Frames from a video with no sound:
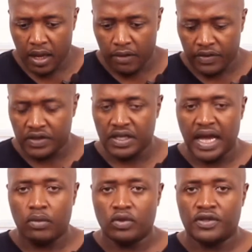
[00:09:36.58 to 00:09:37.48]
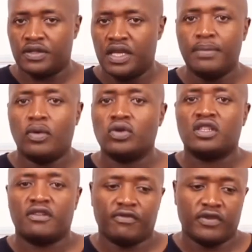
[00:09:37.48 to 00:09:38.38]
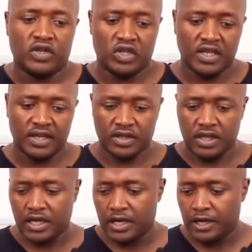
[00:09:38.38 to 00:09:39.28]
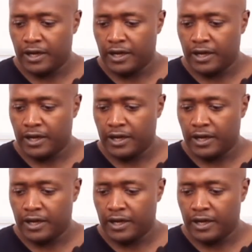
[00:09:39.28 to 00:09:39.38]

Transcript: this guy was the most fantastic,